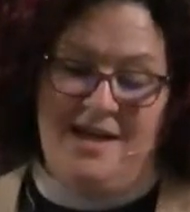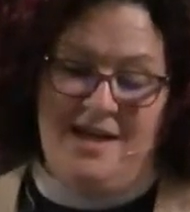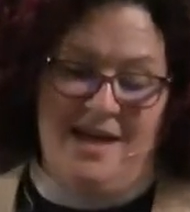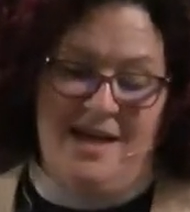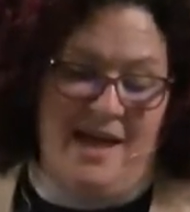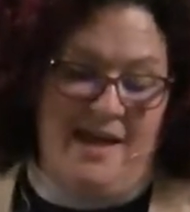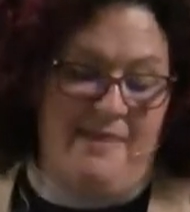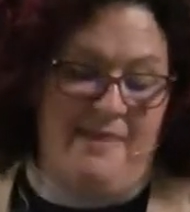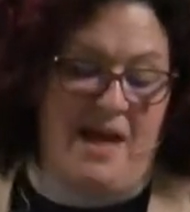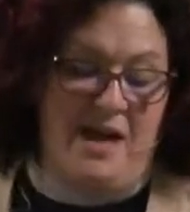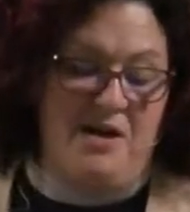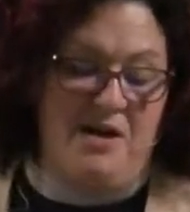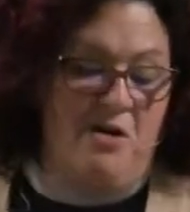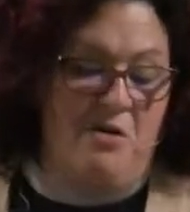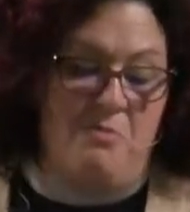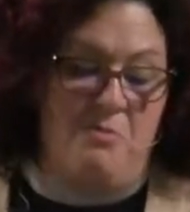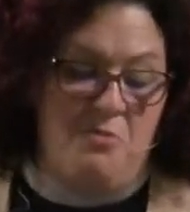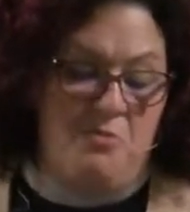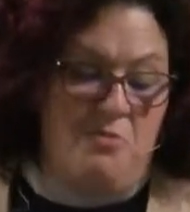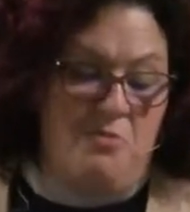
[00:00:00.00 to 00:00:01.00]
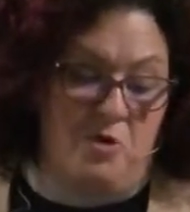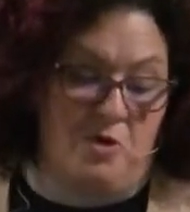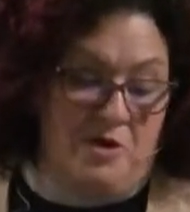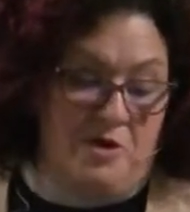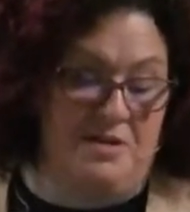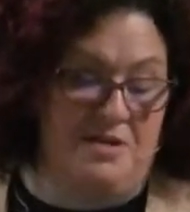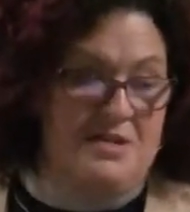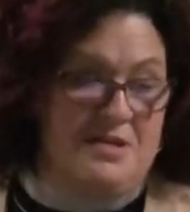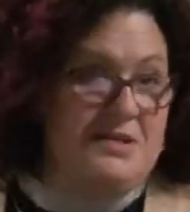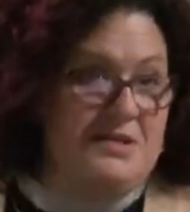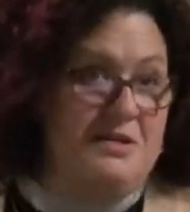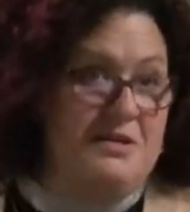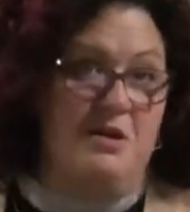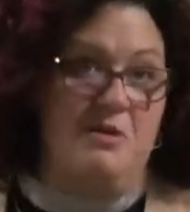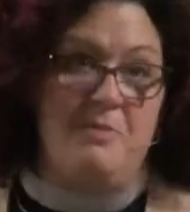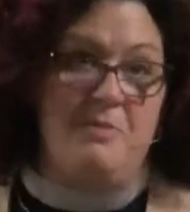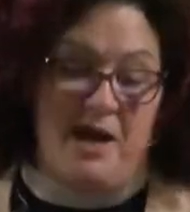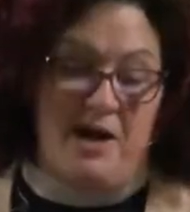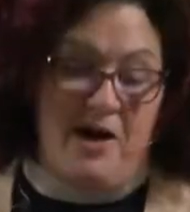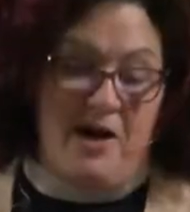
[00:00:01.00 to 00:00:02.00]
And that no words, no
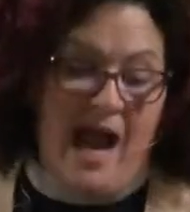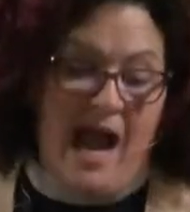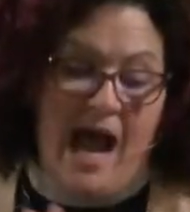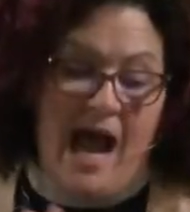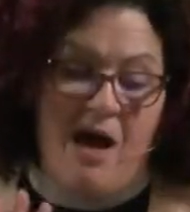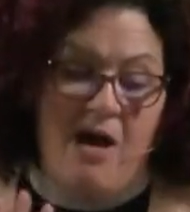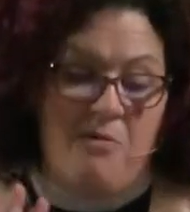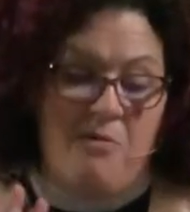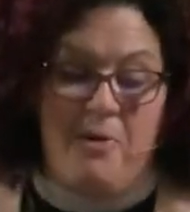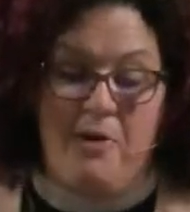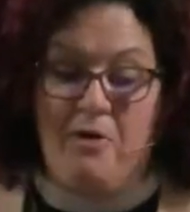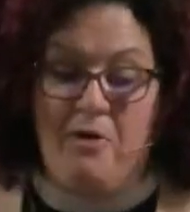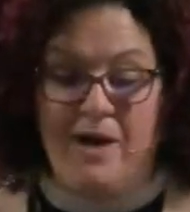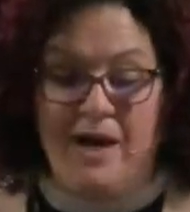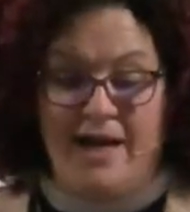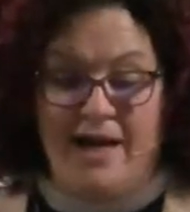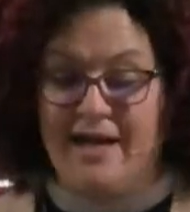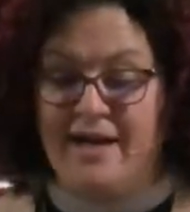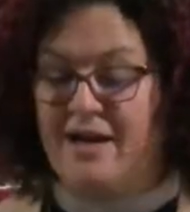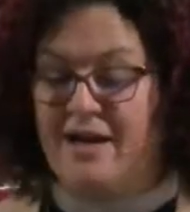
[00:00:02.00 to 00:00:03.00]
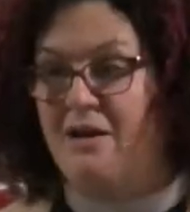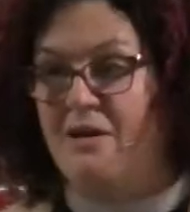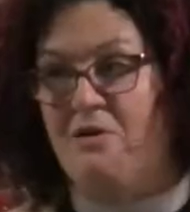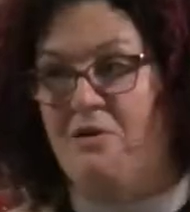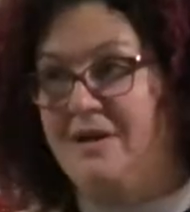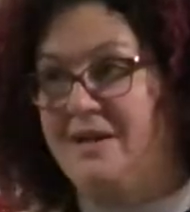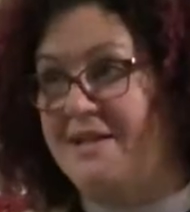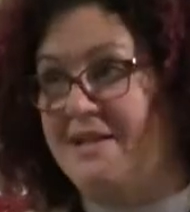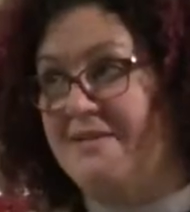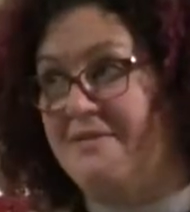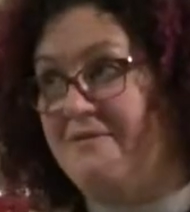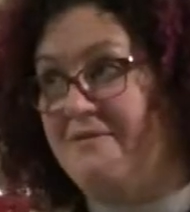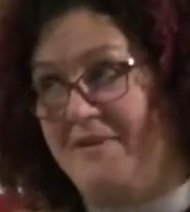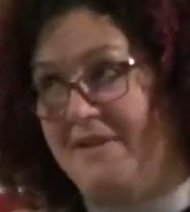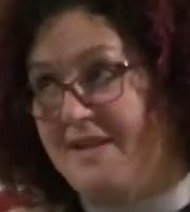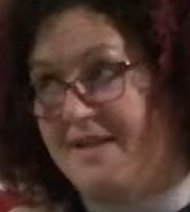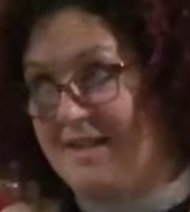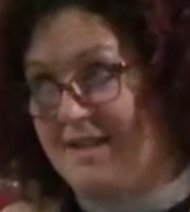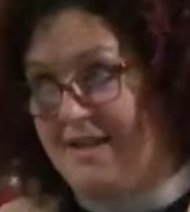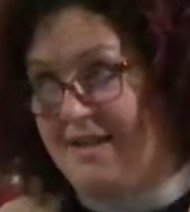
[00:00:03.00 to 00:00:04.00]
matter how poetic, are going to
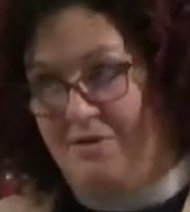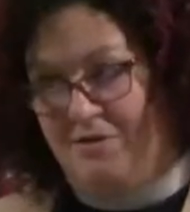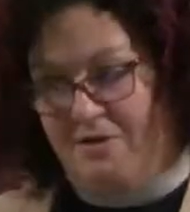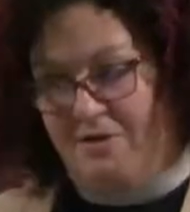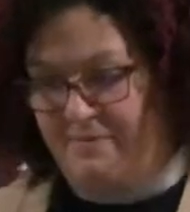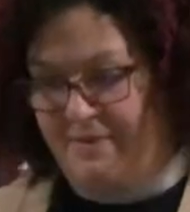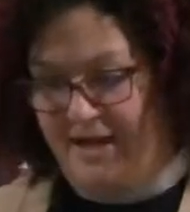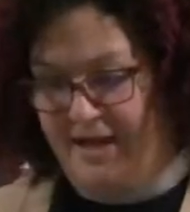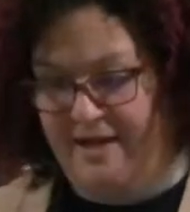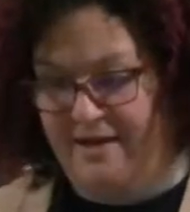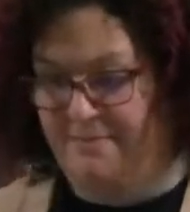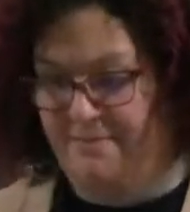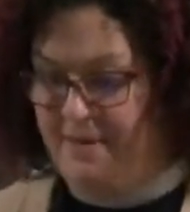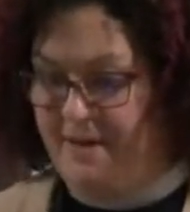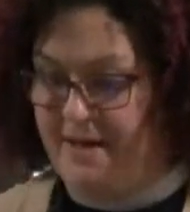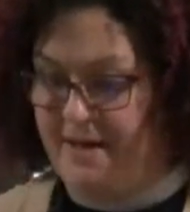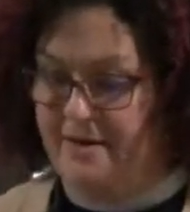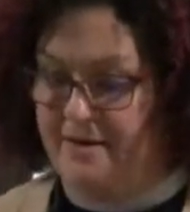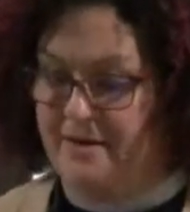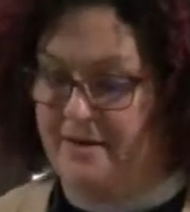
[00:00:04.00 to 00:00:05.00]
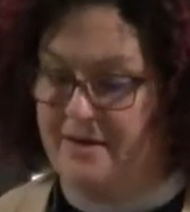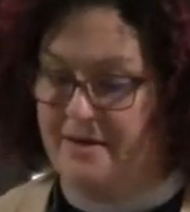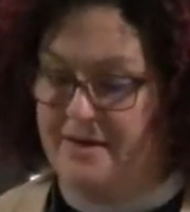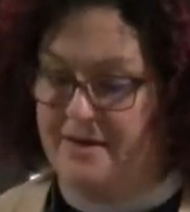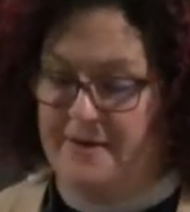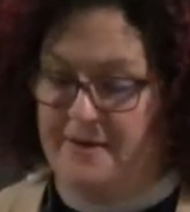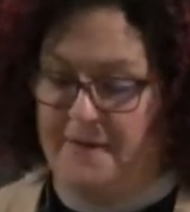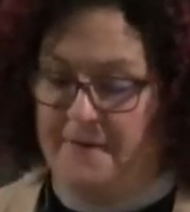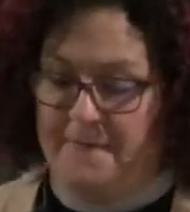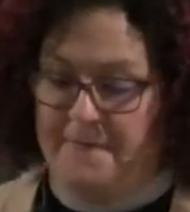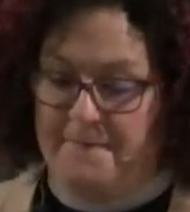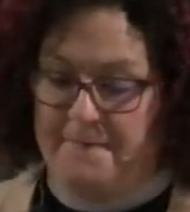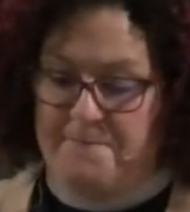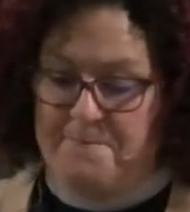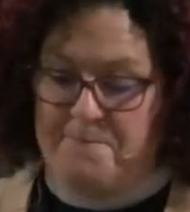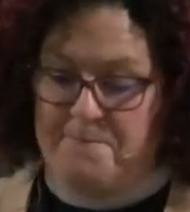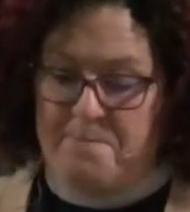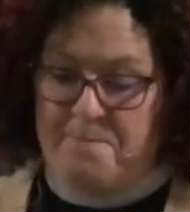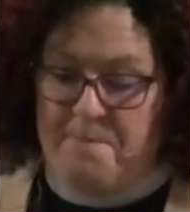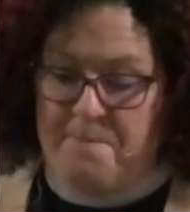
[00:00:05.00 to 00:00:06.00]
fix it or make it better.
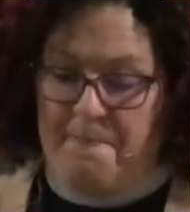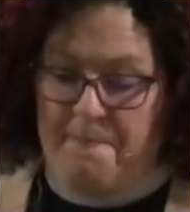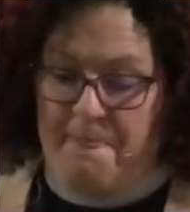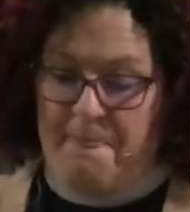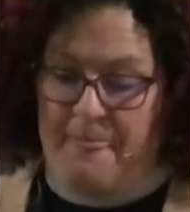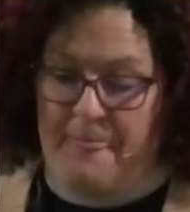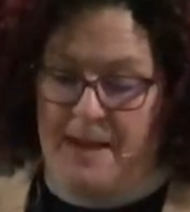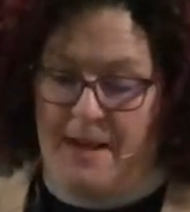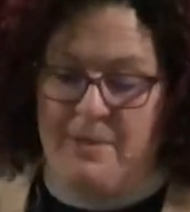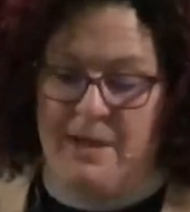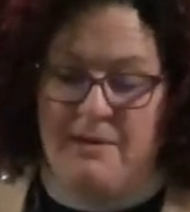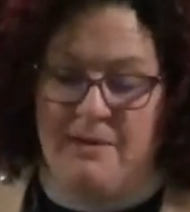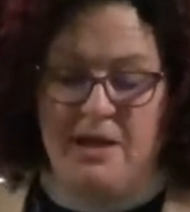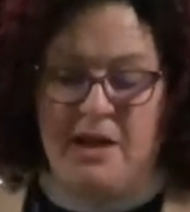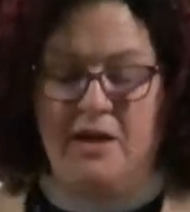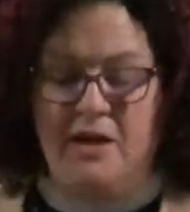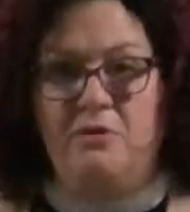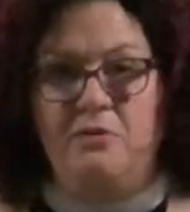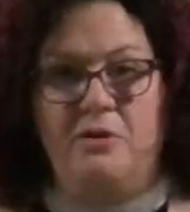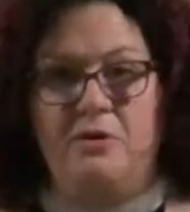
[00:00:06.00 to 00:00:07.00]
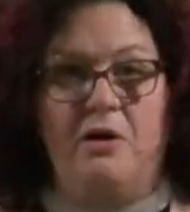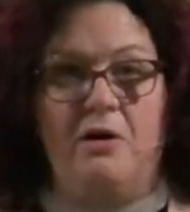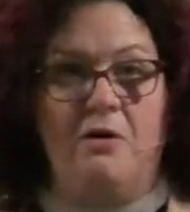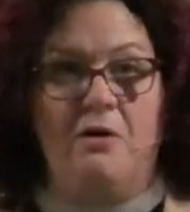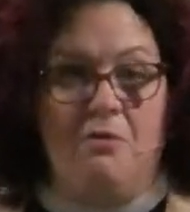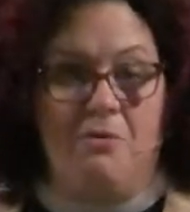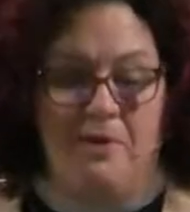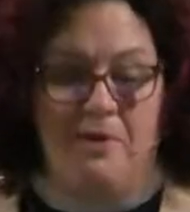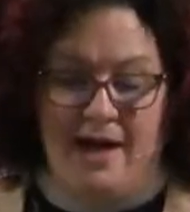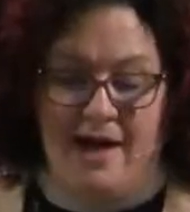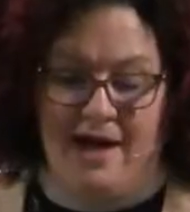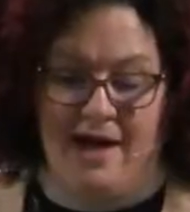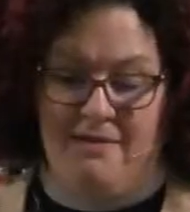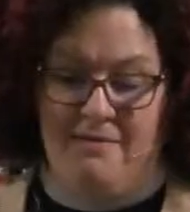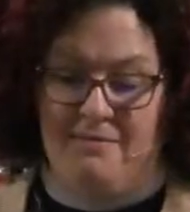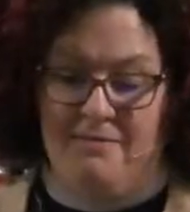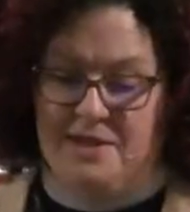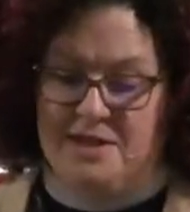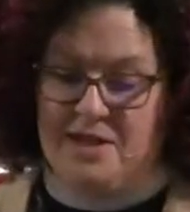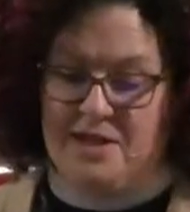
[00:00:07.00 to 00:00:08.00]
Maybe you know what
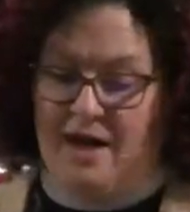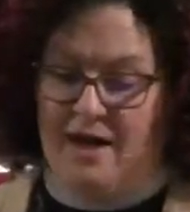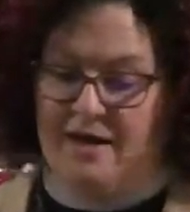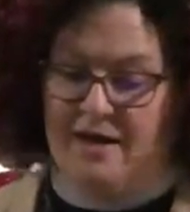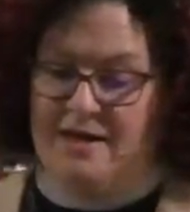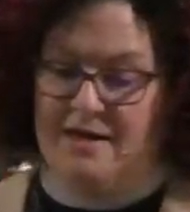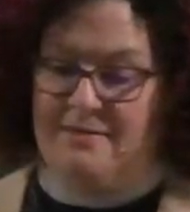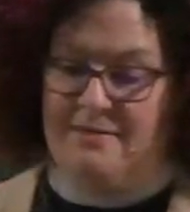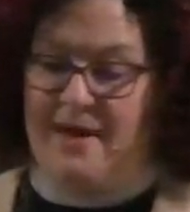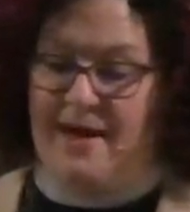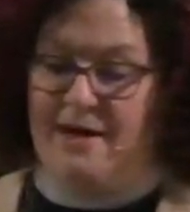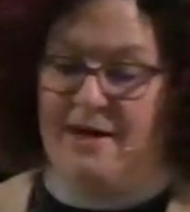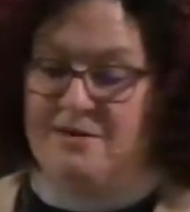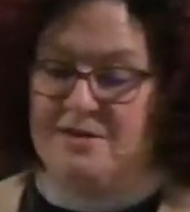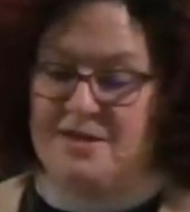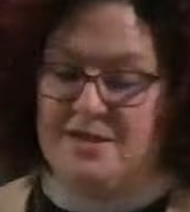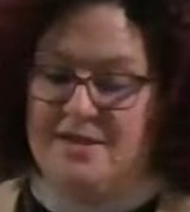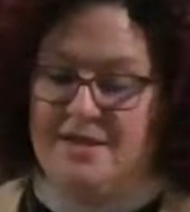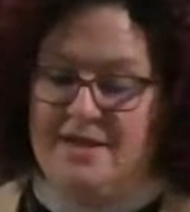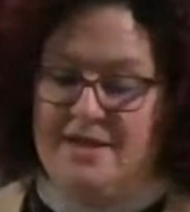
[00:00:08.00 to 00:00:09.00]
I'm talking about.